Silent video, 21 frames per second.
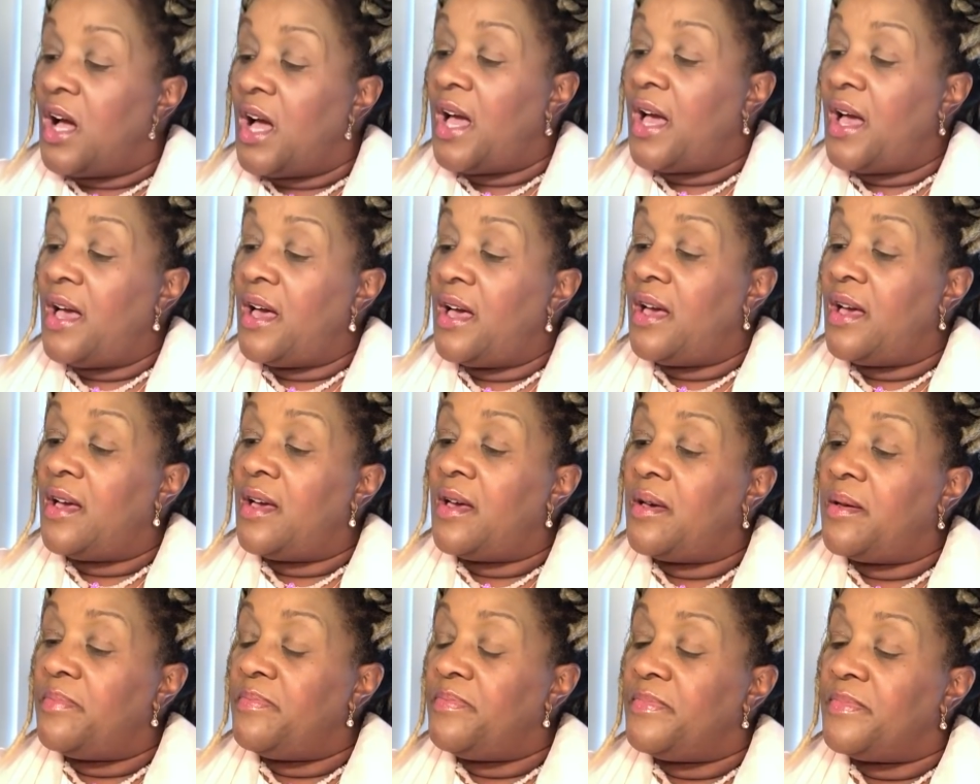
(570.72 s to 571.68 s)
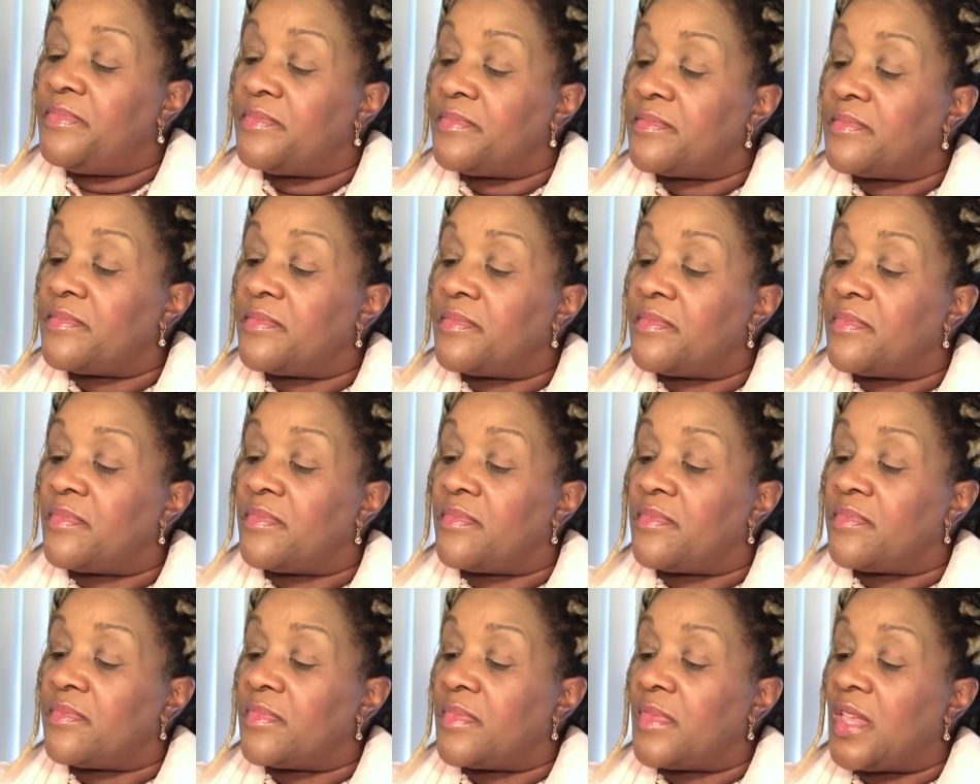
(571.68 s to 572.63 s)

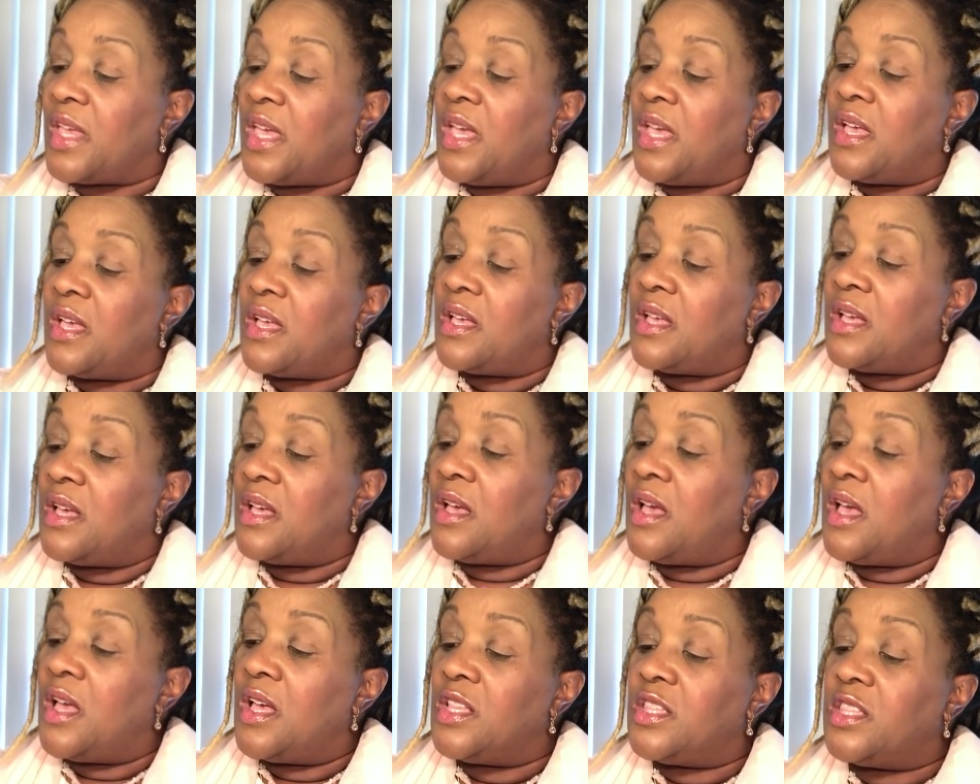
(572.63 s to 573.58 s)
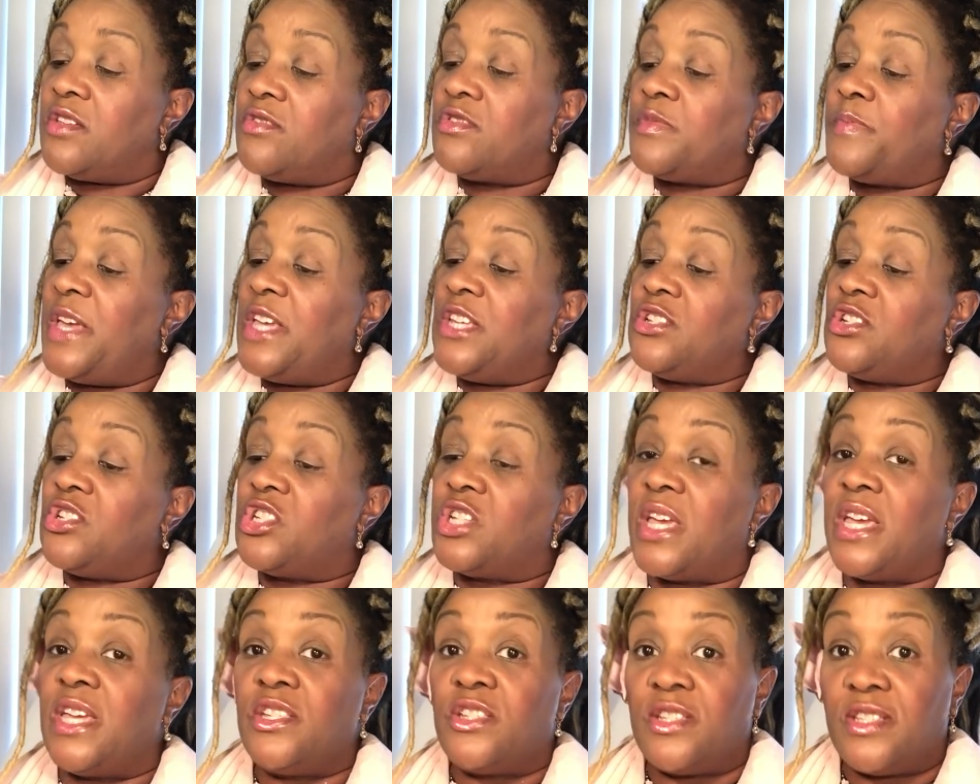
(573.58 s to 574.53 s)
There's major
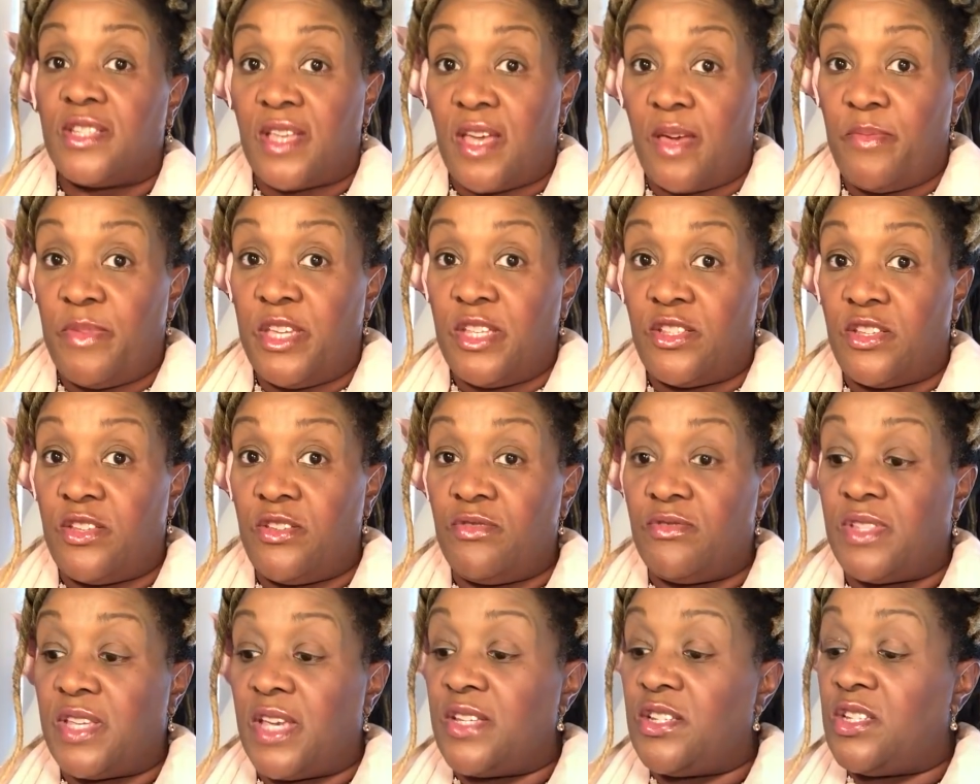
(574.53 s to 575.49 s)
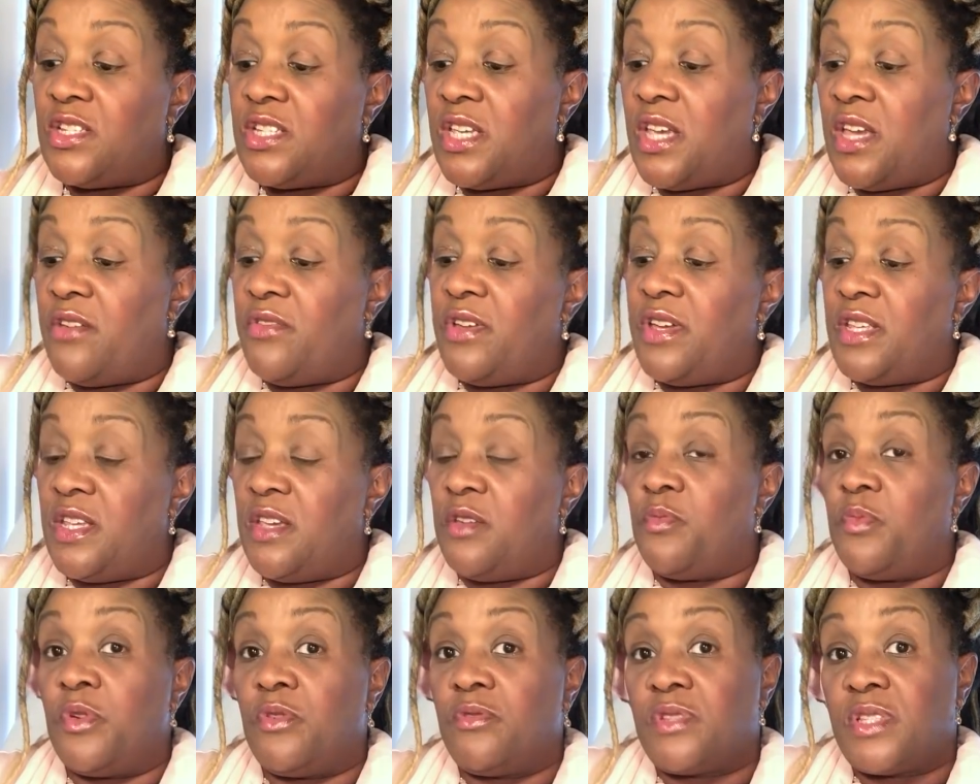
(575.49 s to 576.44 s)
changes coming to you, Sagittarius.
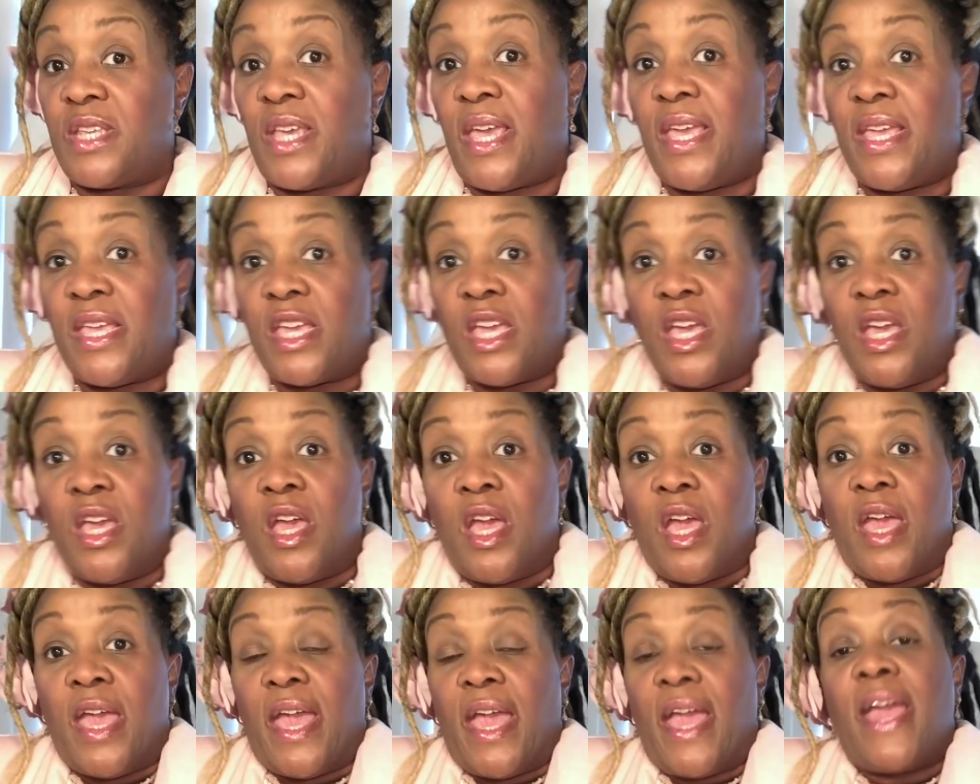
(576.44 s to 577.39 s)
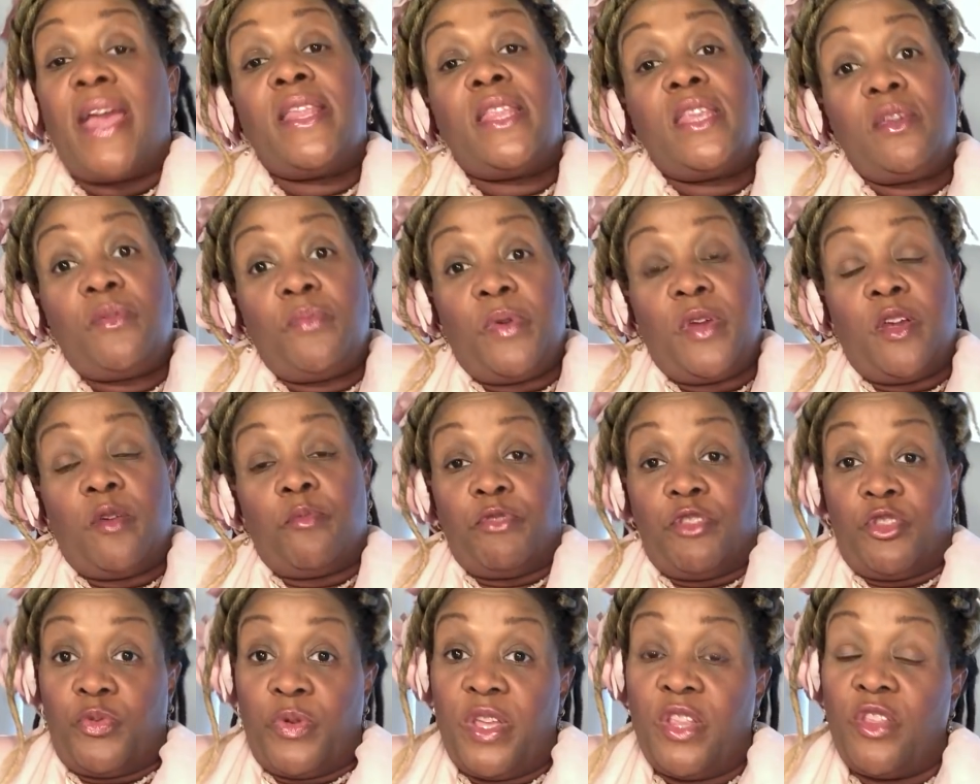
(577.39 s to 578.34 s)
It will take anywhere
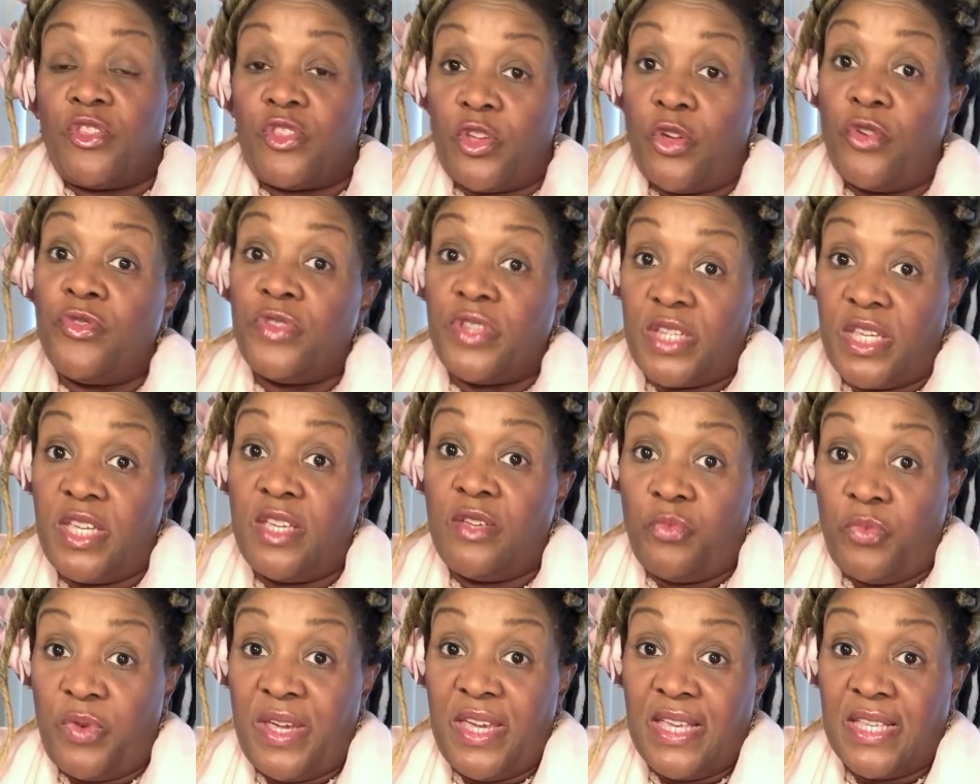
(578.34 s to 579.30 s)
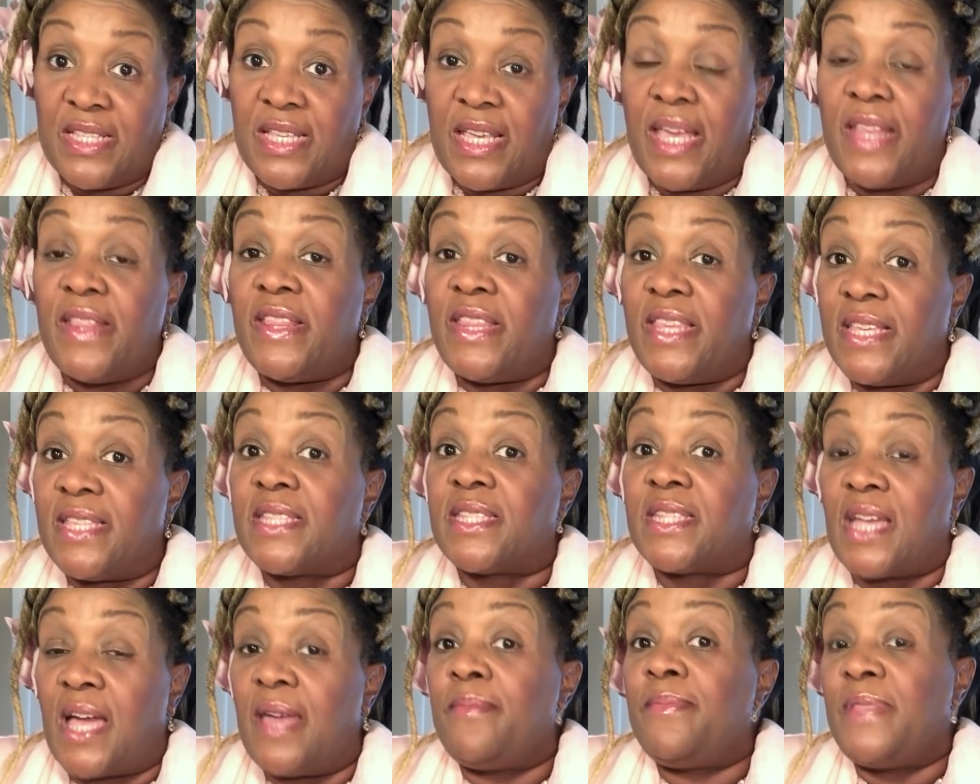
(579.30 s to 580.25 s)
between 13 weeks and this
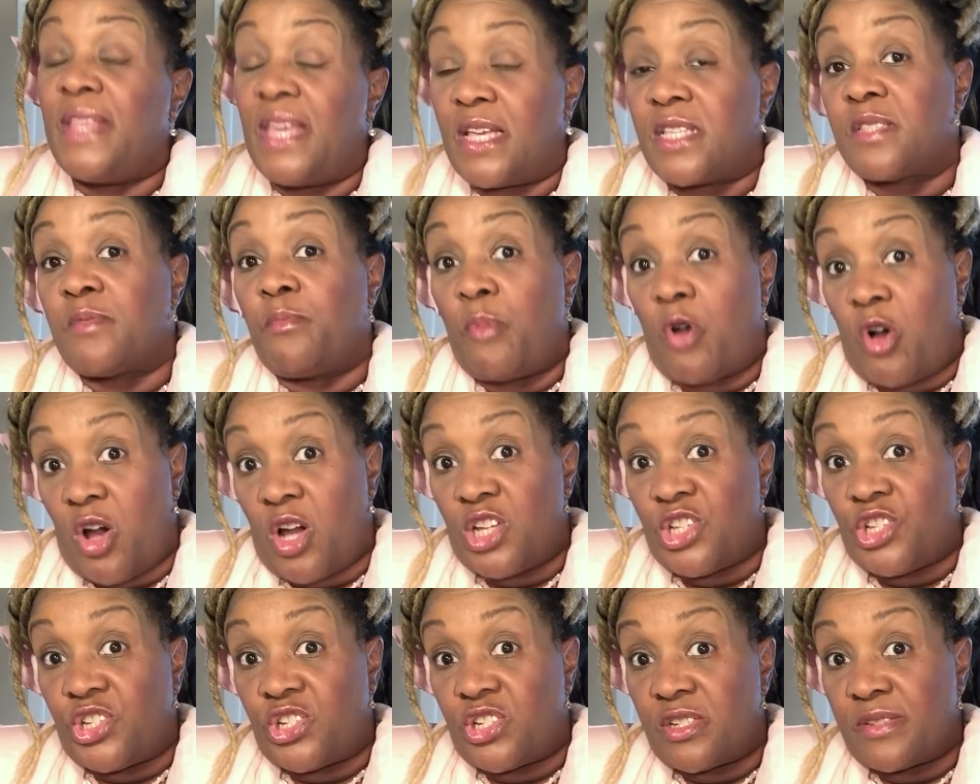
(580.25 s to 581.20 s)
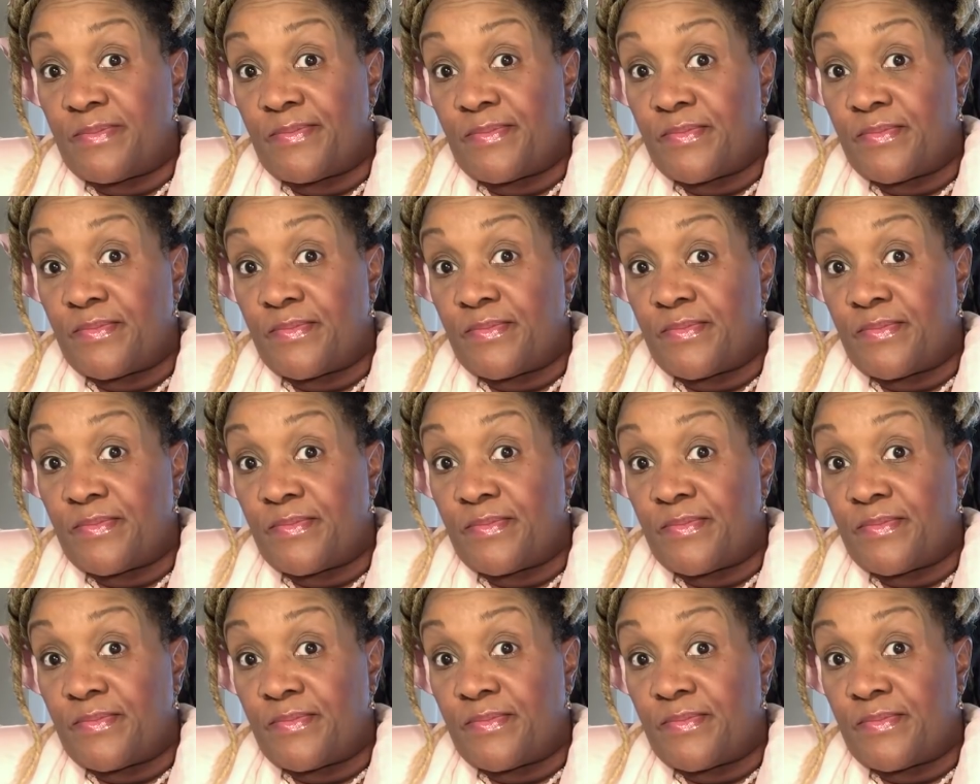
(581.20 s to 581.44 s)
time next March.